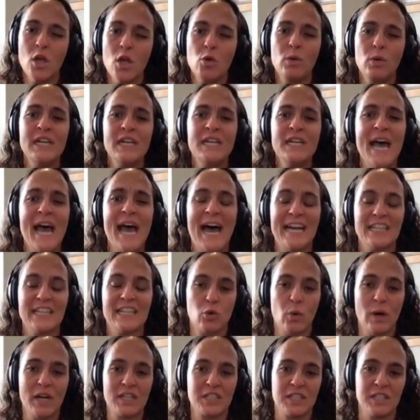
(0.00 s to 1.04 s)
We need to ask
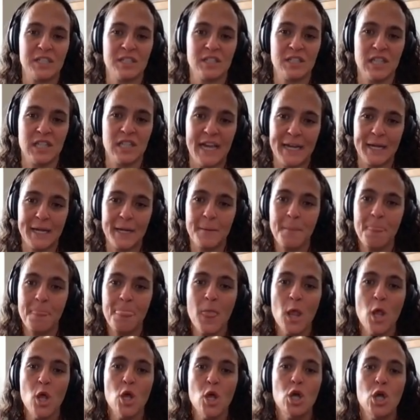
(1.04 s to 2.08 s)
questions like,
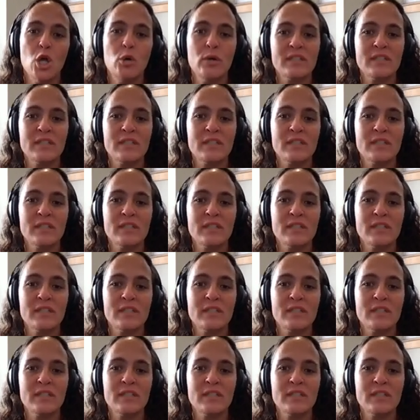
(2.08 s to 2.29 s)
who